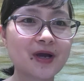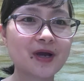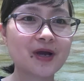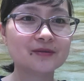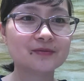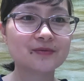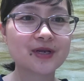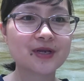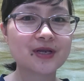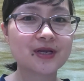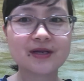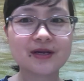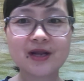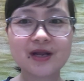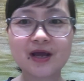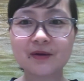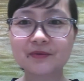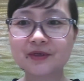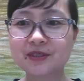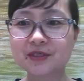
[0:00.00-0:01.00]
three.
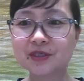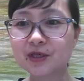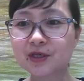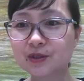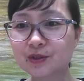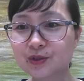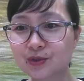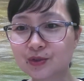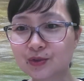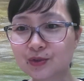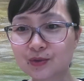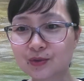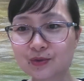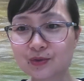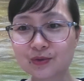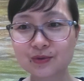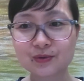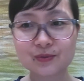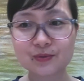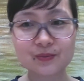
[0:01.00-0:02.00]
Now we turn
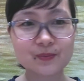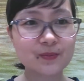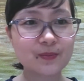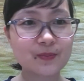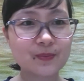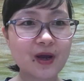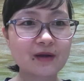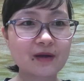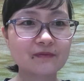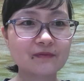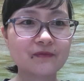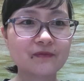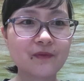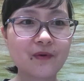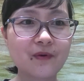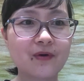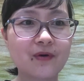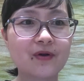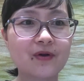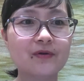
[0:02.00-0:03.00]
to part
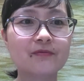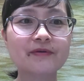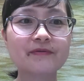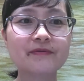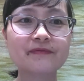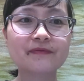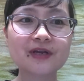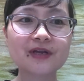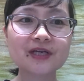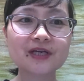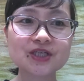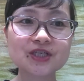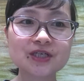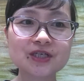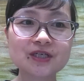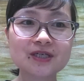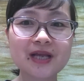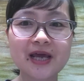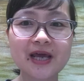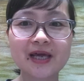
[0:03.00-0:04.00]
four,
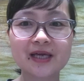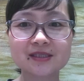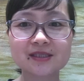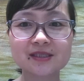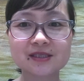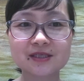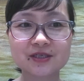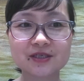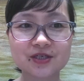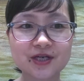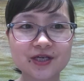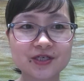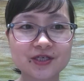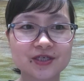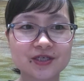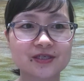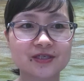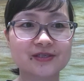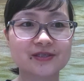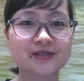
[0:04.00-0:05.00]
reflection and
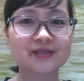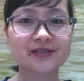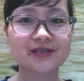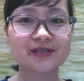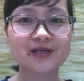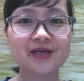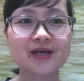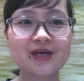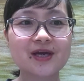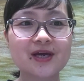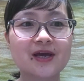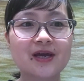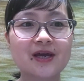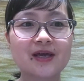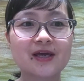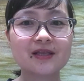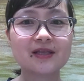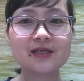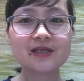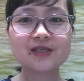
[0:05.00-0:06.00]
suggestions.
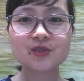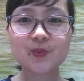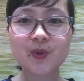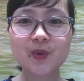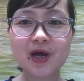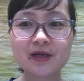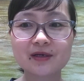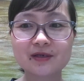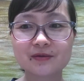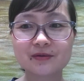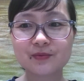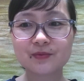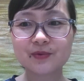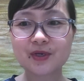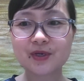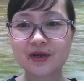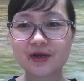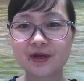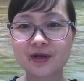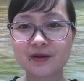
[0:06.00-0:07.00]
In this part,
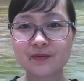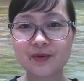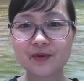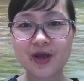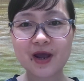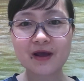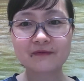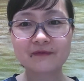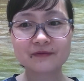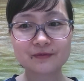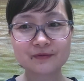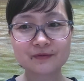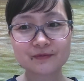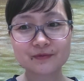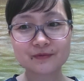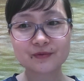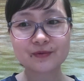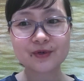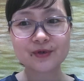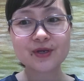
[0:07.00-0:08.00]
we have
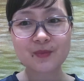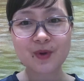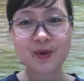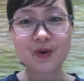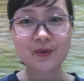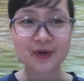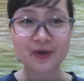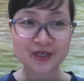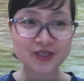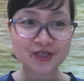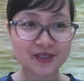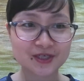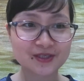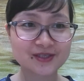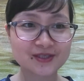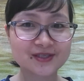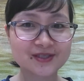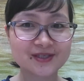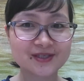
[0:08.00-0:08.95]
three more questions.